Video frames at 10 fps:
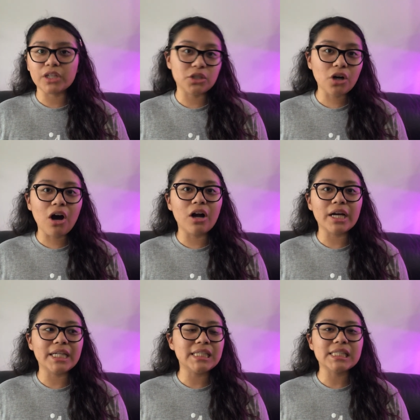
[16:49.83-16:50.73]
like dog
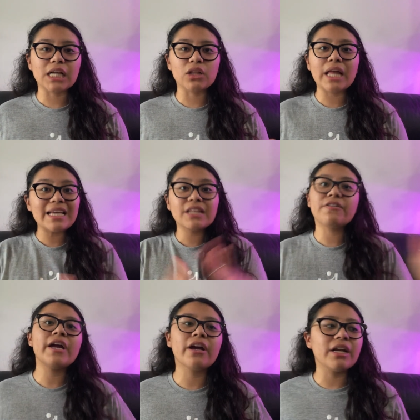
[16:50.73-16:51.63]
and his like length of
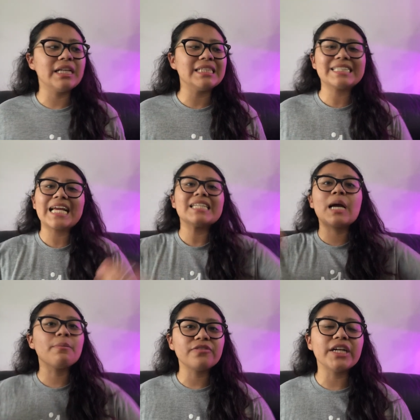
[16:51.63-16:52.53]
hair and his
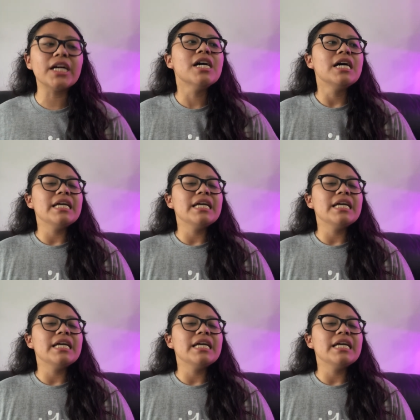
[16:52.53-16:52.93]
type of hair,